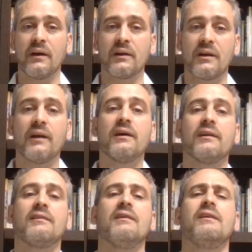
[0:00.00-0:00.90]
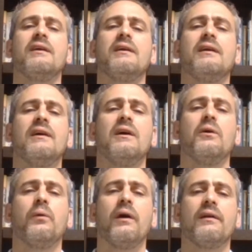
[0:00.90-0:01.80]
conductivity
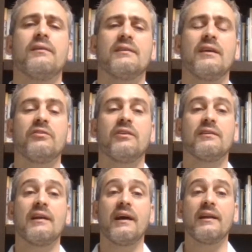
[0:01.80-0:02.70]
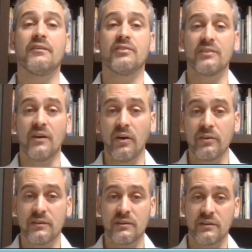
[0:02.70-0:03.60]
was gives us an idea of
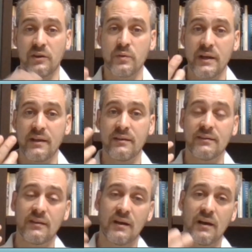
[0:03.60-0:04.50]
salts, ureas.